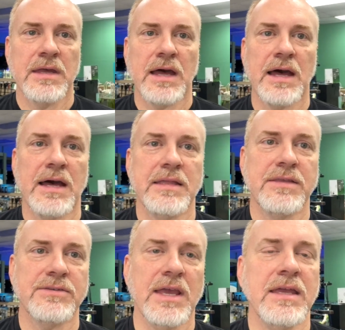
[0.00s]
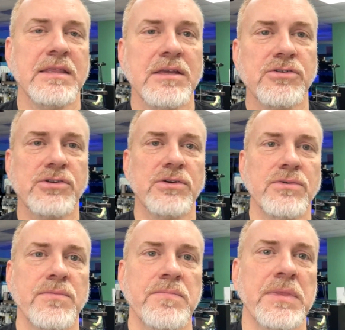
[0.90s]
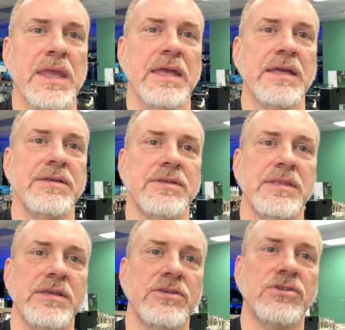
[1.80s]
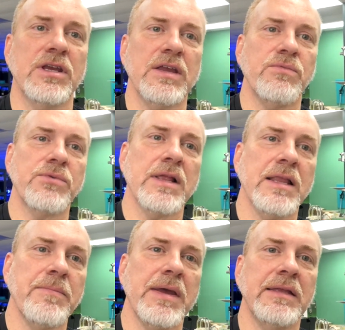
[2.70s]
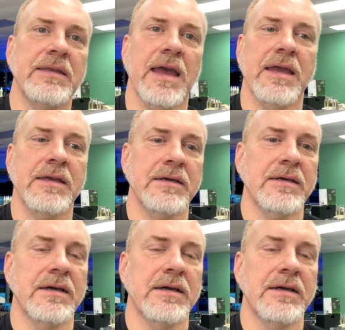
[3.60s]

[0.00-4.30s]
The second issue is that this is a really big tank,